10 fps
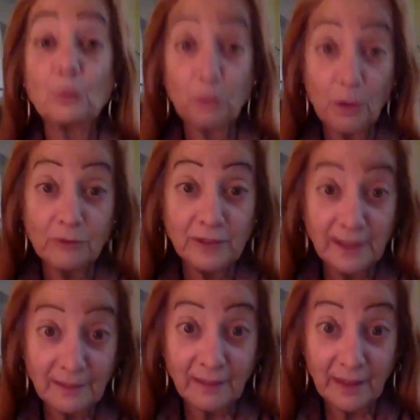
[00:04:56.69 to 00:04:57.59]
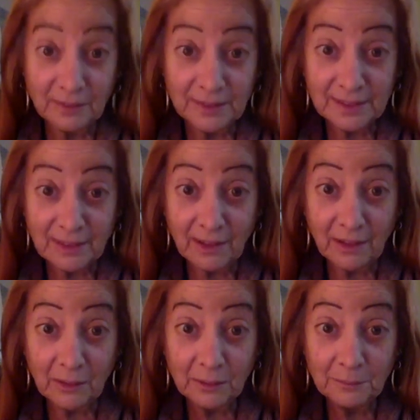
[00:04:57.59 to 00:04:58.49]
raw vegan
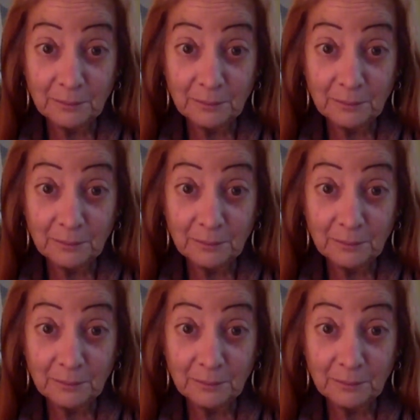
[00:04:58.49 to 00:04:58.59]
lifestyle,